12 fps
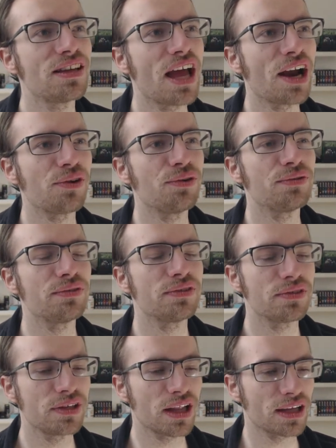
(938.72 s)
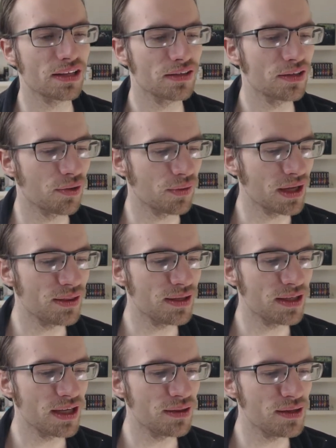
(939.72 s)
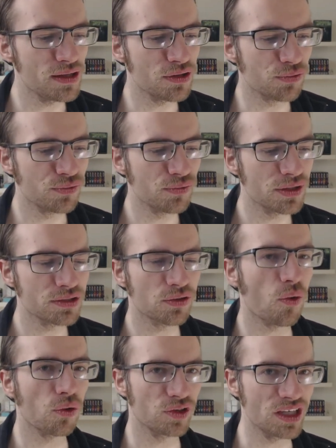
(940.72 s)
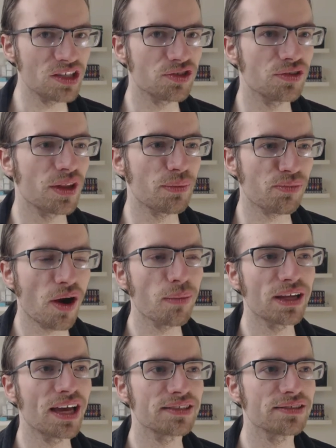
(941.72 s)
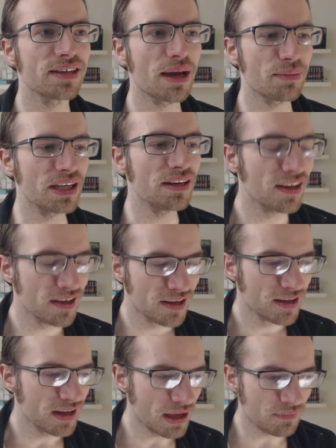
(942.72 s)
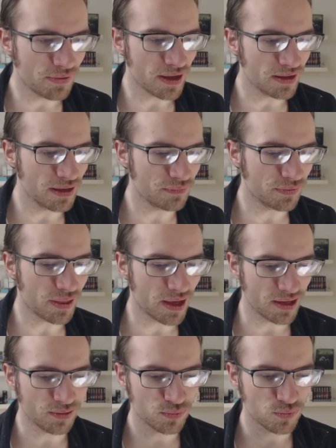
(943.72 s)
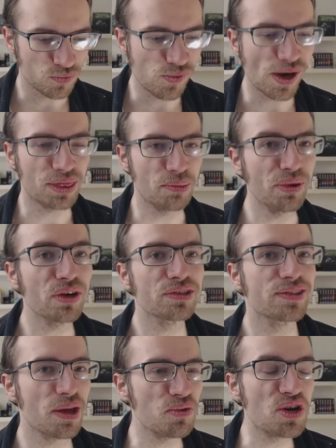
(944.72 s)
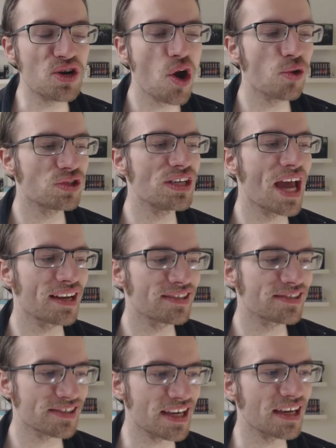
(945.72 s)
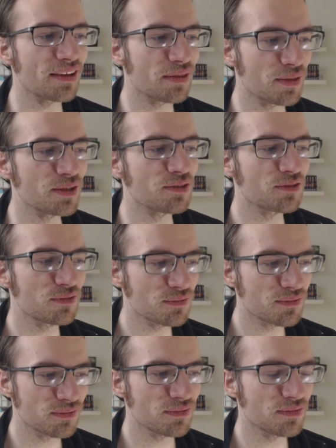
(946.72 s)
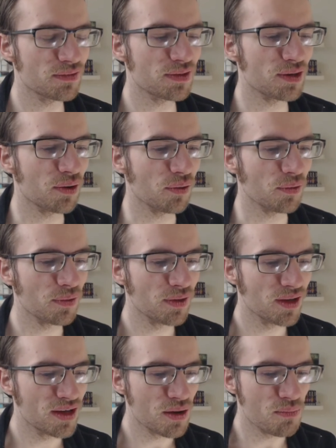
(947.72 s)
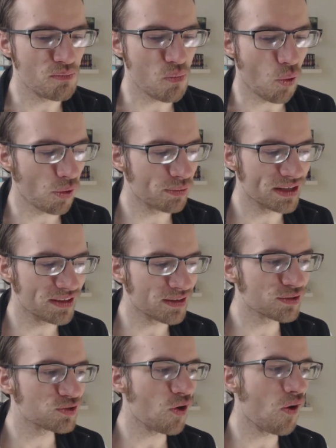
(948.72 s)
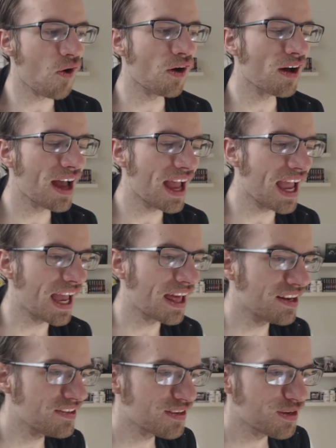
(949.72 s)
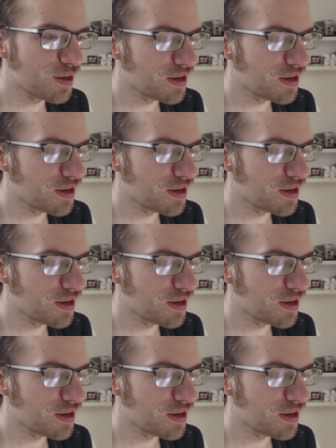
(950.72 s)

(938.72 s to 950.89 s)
had her, like, you know, in the in the original audition, they probably had to. I mean, if they if they read the books, they would know she had to sing this, you know, morbid little song. And